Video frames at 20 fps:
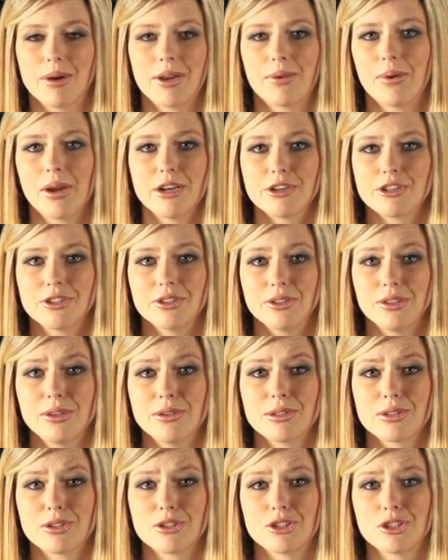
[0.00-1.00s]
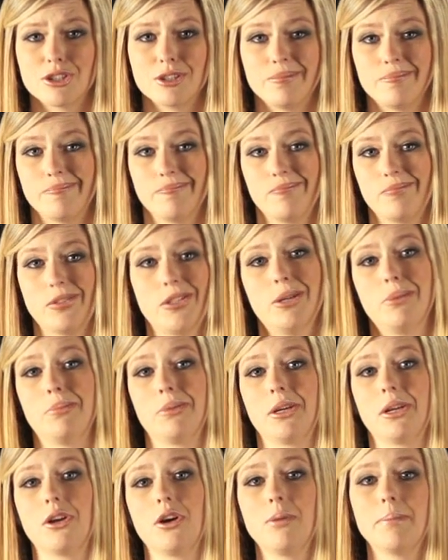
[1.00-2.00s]
recreational user, should
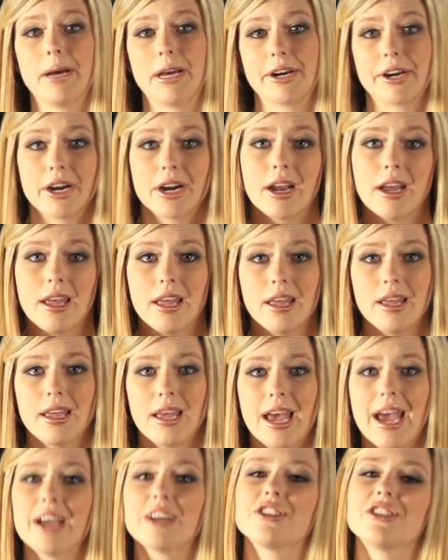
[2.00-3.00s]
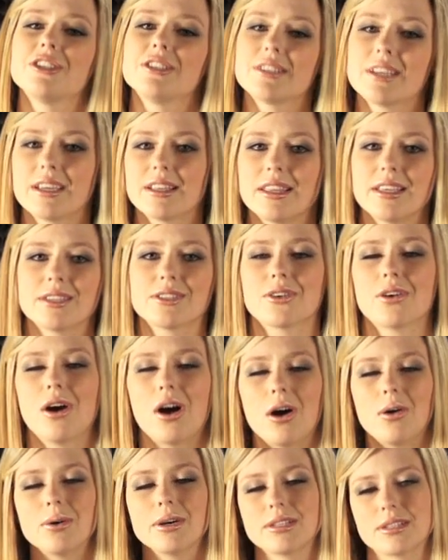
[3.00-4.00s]
simply know better. Actions like these are
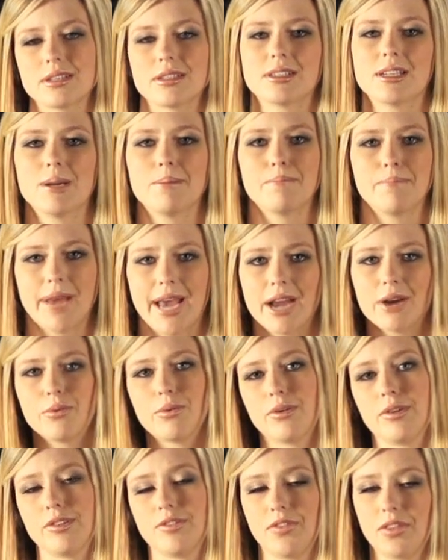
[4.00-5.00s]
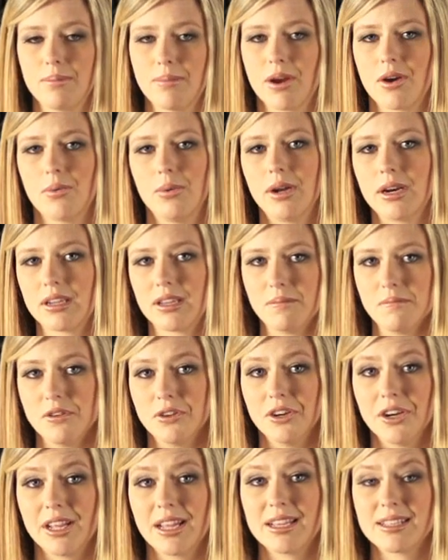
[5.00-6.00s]
always a step backwards for the marijuana
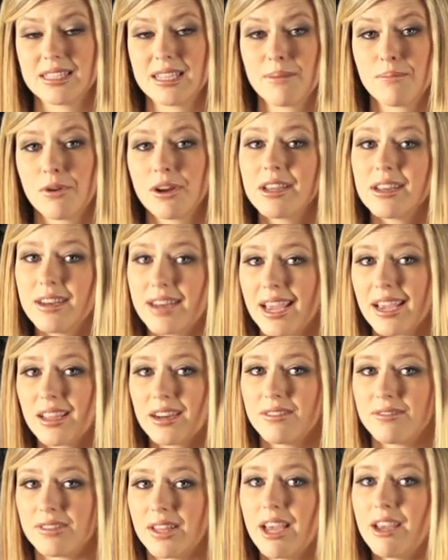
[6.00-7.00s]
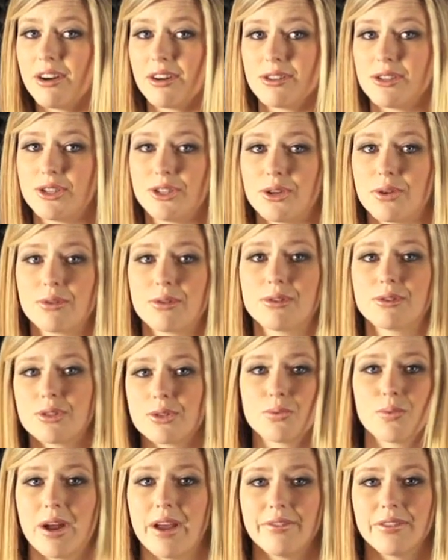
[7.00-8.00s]
community, as they bring a negative light on
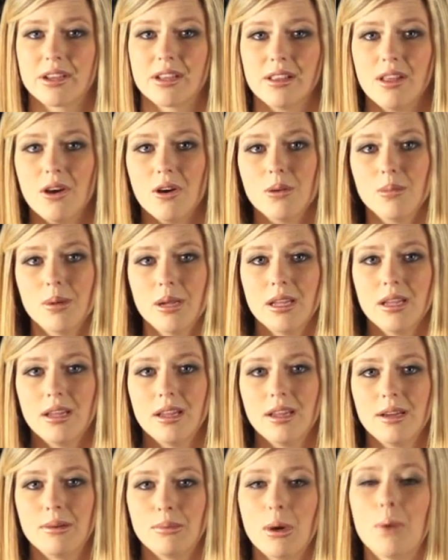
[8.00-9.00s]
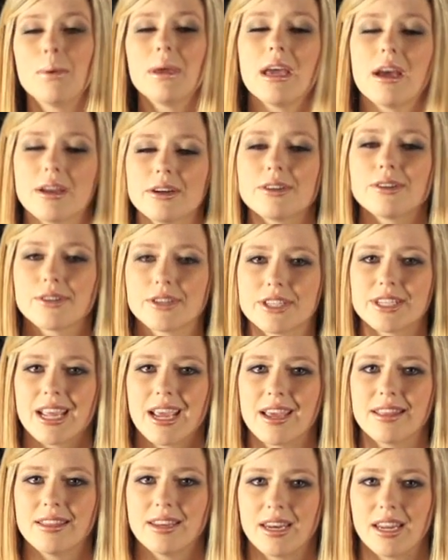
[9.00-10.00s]
stoners around the globe. While we
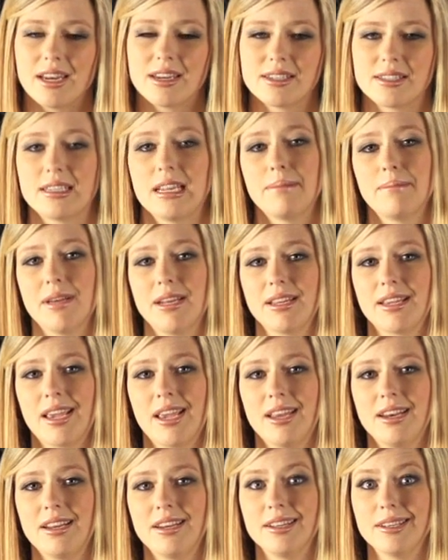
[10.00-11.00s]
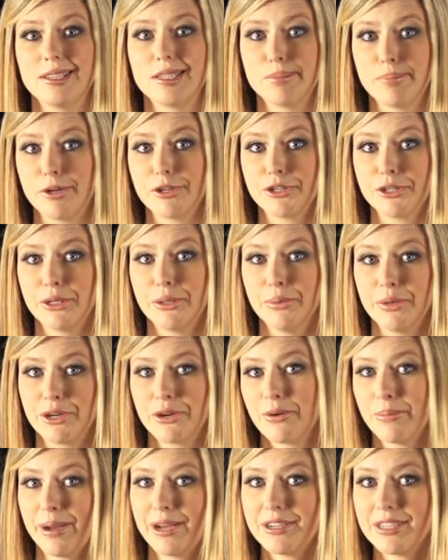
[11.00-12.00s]
understand the need to stay medicated, especially when
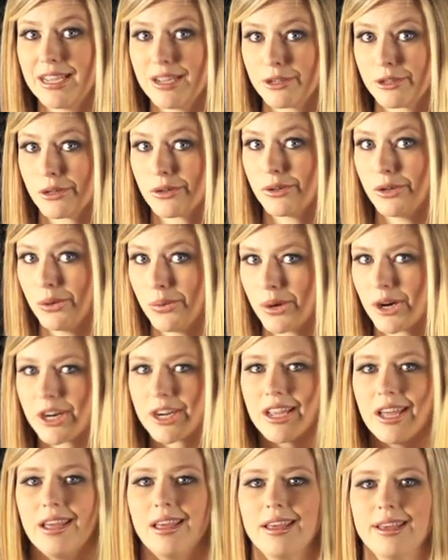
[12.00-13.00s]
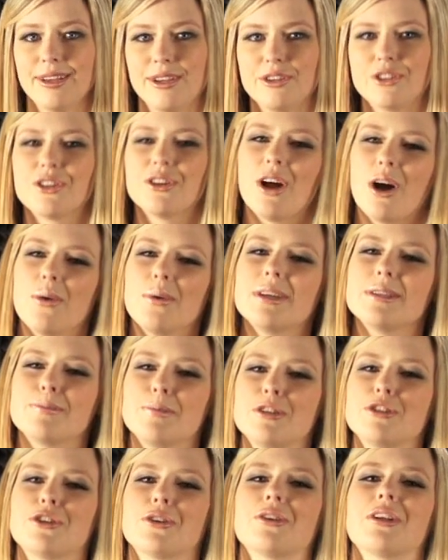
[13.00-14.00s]
you're about to enter Newark, you should always
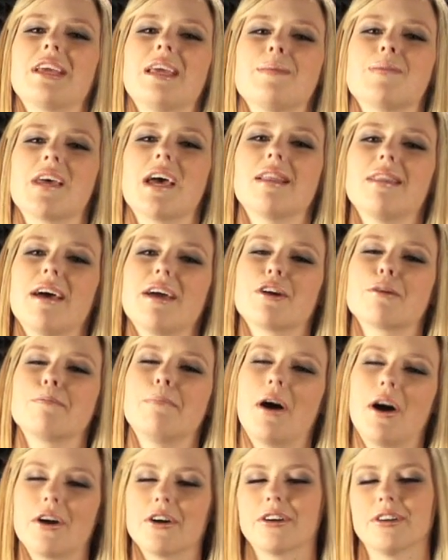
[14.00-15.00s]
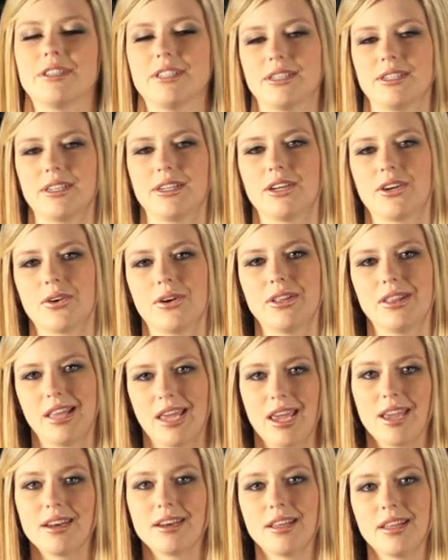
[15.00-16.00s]
be sure to keep that lighter parked until you're on
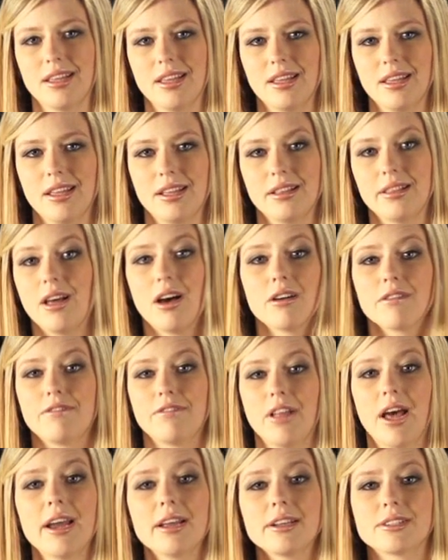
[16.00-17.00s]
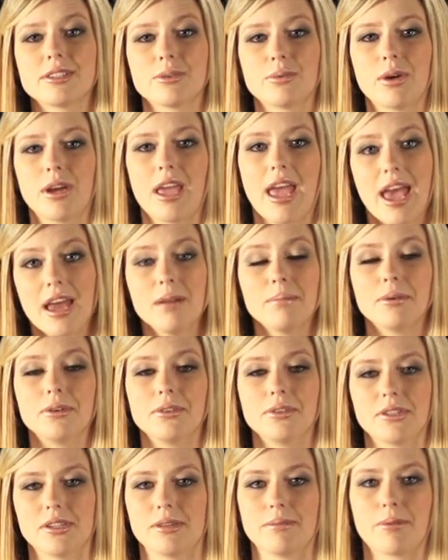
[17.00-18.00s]
land. Long flights are why
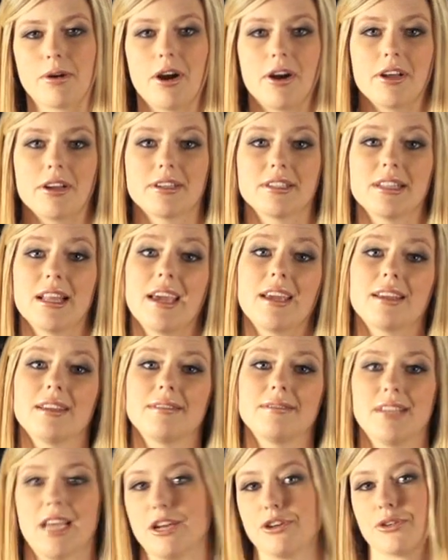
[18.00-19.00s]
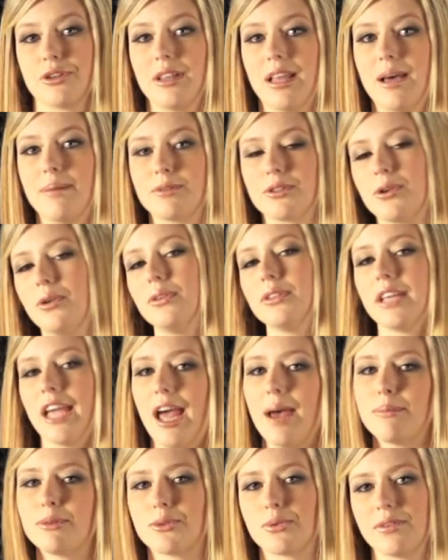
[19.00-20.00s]
edibles and products like Tetra Lab's gold
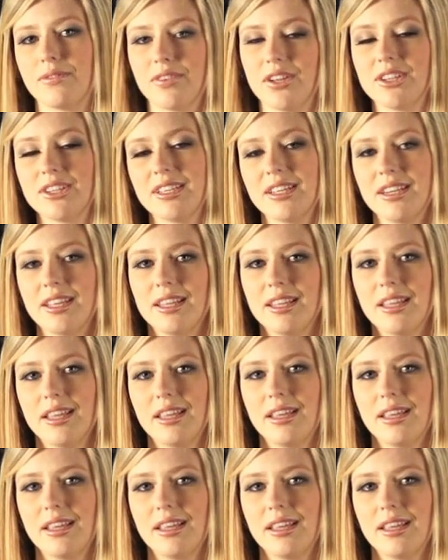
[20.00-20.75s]
caps were invented.